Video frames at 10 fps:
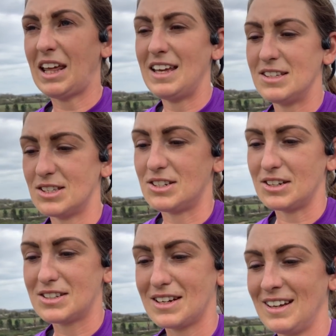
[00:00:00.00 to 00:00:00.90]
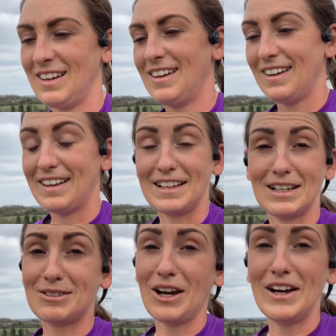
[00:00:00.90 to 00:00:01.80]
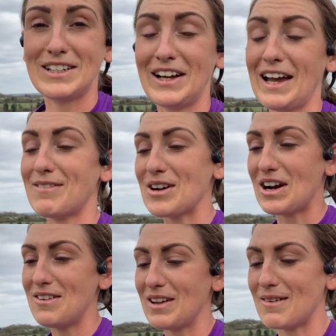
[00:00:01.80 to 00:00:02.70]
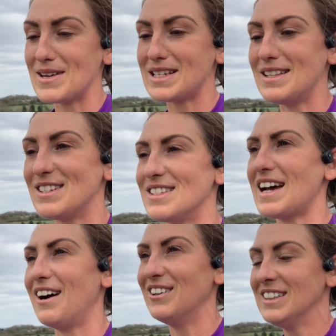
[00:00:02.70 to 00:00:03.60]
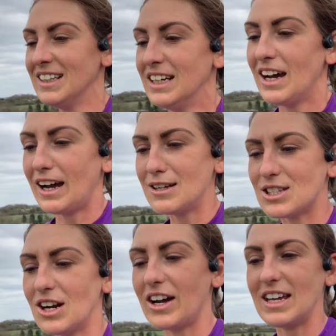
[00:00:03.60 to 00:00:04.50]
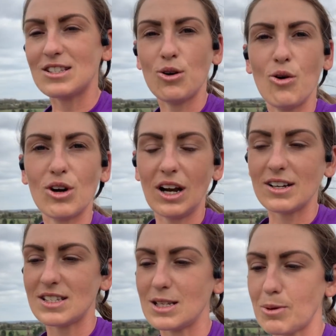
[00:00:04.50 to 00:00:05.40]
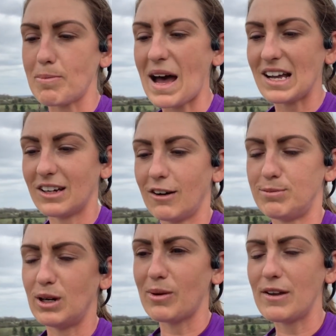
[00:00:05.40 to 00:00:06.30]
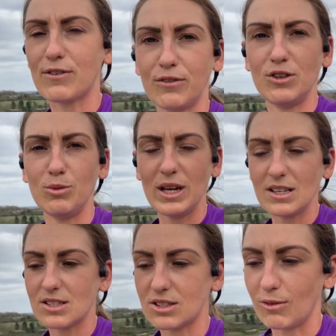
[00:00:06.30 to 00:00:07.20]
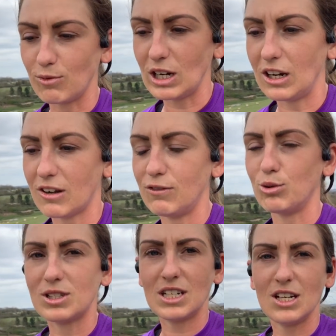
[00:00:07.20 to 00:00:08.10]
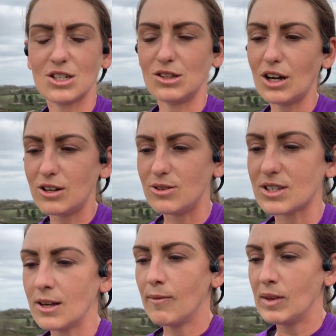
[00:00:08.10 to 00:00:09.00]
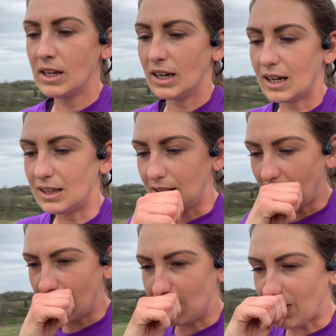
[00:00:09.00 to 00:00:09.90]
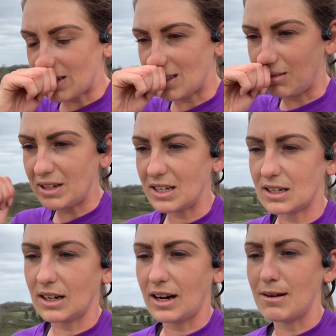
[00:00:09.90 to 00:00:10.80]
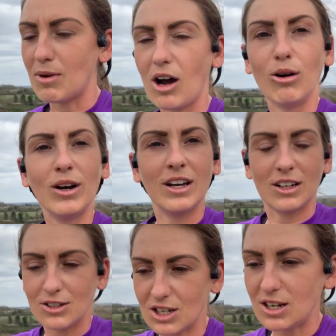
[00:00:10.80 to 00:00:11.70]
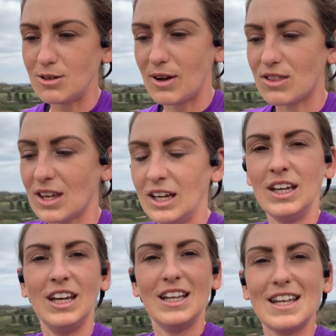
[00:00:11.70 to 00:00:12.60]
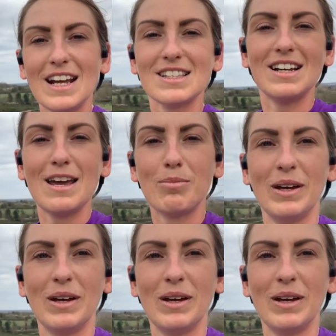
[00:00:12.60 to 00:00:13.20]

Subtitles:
it's just, that's how tired I am. I can't even get my sentence out. Tonight is core classes, we're back. I've been away for a few weeks, so I'm really looking forward to teaching those, and then the rest of the week I'll continue with in the next clip.